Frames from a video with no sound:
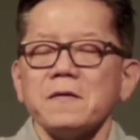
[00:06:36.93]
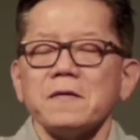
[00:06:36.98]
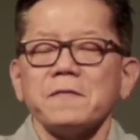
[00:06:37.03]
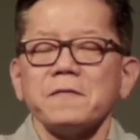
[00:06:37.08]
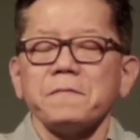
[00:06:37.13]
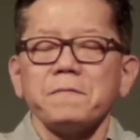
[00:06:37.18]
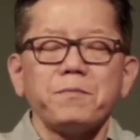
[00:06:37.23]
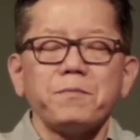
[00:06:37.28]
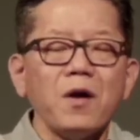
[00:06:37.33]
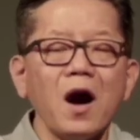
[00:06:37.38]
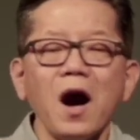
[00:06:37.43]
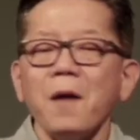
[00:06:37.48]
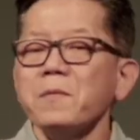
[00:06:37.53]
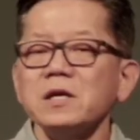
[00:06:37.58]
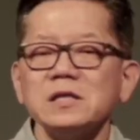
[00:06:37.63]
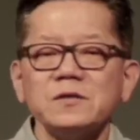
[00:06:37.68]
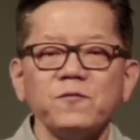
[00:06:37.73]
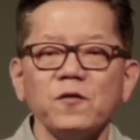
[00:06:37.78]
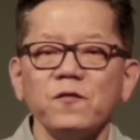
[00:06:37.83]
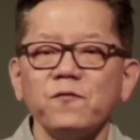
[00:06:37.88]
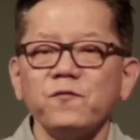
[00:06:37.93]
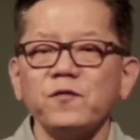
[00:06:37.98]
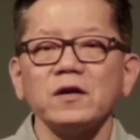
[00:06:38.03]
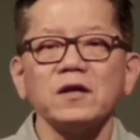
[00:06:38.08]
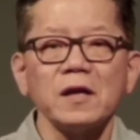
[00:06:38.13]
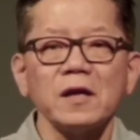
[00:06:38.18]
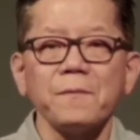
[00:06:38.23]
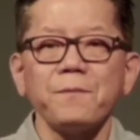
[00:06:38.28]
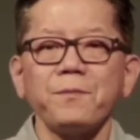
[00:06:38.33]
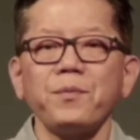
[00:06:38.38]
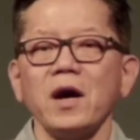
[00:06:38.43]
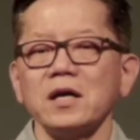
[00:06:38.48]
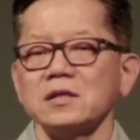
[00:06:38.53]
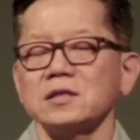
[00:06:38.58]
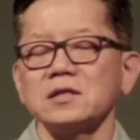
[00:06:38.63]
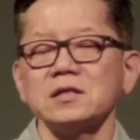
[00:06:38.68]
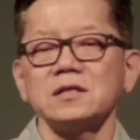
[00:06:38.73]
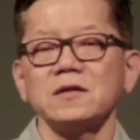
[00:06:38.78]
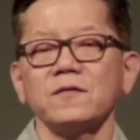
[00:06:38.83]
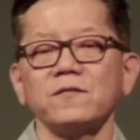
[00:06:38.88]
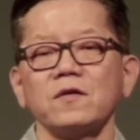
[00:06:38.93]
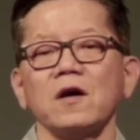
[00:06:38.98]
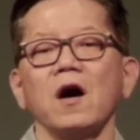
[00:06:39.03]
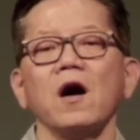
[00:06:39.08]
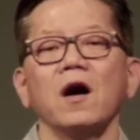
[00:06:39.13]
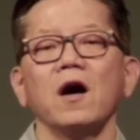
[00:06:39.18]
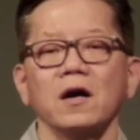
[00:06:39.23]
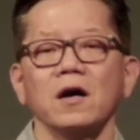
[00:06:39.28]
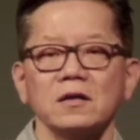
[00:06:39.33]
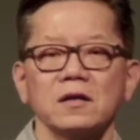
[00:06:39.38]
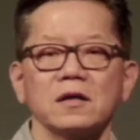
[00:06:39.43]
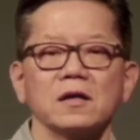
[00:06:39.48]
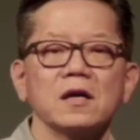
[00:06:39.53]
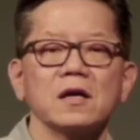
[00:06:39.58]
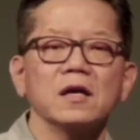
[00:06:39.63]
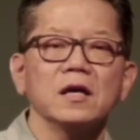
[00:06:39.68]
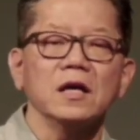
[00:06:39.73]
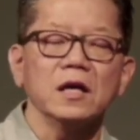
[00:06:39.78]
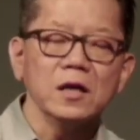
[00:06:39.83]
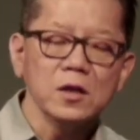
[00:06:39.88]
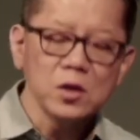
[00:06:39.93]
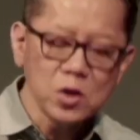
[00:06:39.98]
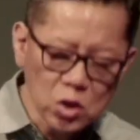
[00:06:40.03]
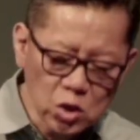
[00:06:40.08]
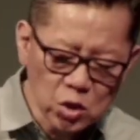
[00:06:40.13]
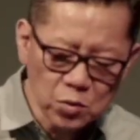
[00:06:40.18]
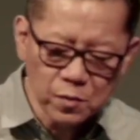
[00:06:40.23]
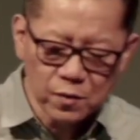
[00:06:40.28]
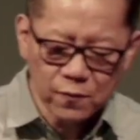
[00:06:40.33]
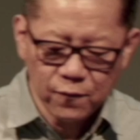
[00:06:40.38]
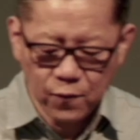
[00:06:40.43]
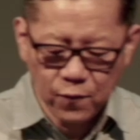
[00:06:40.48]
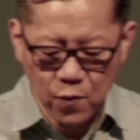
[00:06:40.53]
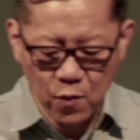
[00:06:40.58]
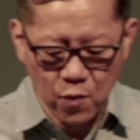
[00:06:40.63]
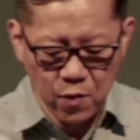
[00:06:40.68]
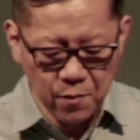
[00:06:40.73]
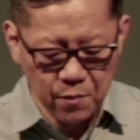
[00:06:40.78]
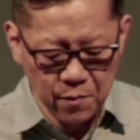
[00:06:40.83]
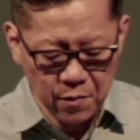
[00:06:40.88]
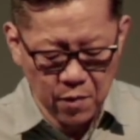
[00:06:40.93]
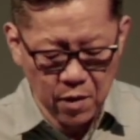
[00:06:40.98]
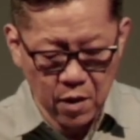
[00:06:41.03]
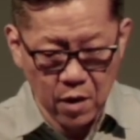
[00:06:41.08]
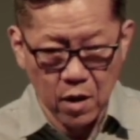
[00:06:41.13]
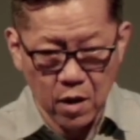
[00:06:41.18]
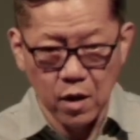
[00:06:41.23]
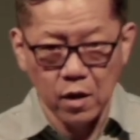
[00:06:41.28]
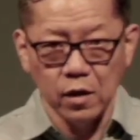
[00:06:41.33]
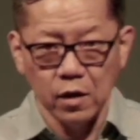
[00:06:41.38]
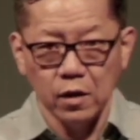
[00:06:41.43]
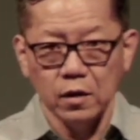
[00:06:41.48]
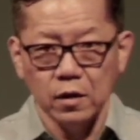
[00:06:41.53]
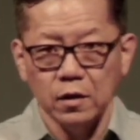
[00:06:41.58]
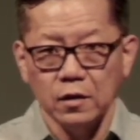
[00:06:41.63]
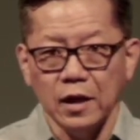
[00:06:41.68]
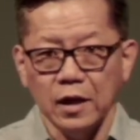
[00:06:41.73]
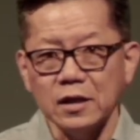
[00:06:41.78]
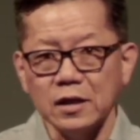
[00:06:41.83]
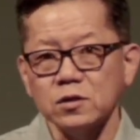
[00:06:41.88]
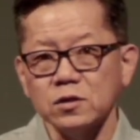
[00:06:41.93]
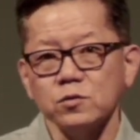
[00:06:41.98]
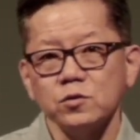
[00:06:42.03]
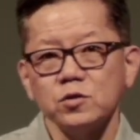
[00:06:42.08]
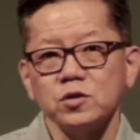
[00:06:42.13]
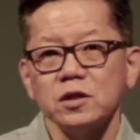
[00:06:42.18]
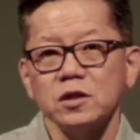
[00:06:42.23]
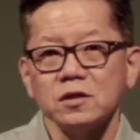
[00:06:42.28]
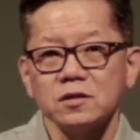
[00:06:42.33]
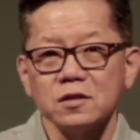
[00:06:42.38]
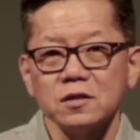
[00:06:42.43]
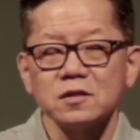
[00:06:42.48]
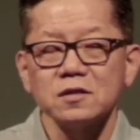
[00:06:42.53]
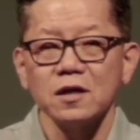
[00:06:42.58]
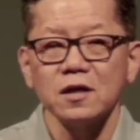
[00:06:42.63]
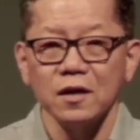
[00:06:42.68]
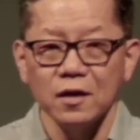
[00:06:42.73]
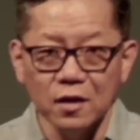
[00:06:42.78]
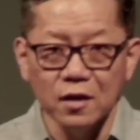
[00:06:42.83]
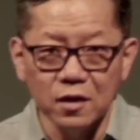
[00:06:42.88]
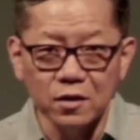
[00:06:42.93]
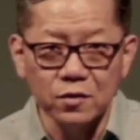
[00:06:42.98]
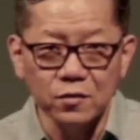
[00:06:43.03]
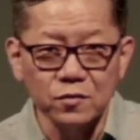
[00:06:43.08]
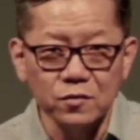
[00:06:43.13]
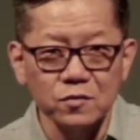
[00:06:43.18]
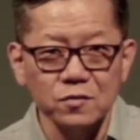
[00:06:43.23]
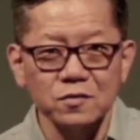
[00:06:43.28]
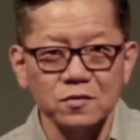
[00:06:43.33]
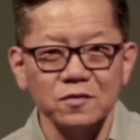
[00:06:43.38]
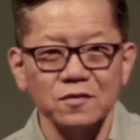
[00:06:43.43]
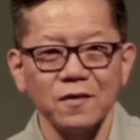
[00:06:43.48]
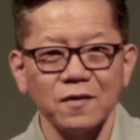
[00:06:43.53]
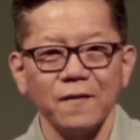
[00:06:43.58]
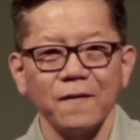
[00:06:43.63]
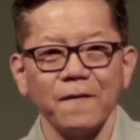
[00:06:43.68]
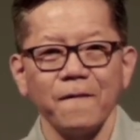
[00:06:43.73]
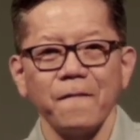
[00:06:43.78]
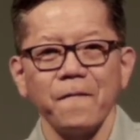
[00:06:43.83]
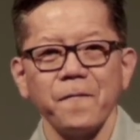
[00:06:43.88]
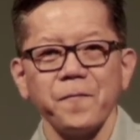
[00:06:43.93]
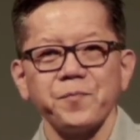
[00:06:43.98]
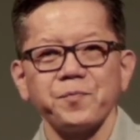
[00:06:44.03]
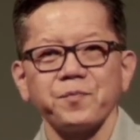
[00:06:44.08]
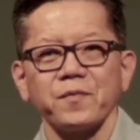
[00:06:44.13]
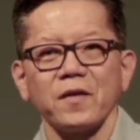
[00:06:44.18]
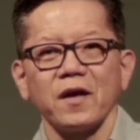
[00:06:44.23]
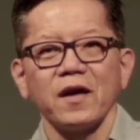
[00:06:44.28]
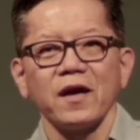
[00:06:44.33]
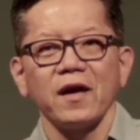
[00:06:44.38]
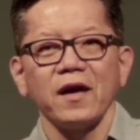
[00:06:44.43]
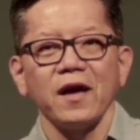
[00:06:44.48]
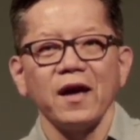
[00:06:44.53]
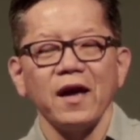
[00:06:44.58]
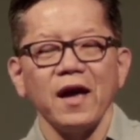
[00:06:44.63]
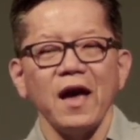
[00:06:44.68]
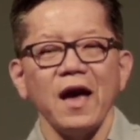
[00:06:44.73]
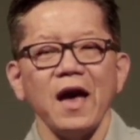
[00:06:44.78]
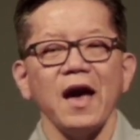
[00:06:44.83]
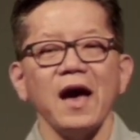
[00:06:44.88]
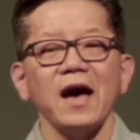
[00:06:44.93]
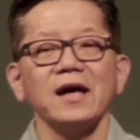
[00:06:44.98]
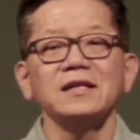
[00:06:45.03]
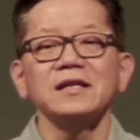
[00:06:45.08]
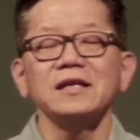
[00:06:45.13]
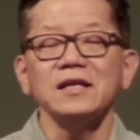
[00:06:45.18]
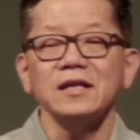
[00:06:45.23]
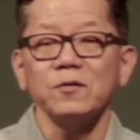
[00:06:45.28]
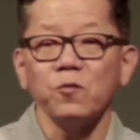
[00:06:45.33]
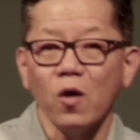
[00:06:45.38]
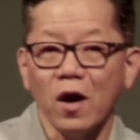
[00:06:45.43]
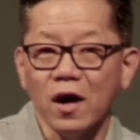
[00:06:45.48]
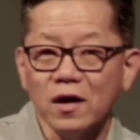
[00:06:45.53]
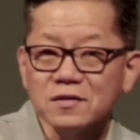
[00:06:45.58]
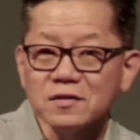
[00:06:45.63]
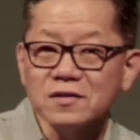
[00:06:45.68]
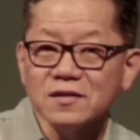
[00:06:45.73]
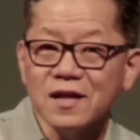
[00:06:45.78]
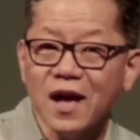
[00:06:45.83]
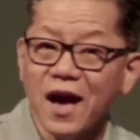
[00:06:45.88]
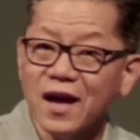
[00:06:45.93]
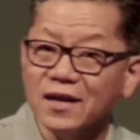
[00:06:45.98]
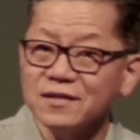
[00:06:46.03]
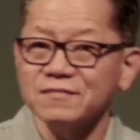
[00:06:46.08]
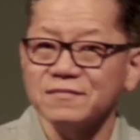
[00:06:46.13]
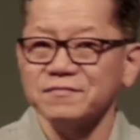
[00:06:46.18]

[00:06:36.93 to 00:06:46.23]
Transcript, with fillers: promise fulfilling presence of God in human form. That's who Jesus is. And he was that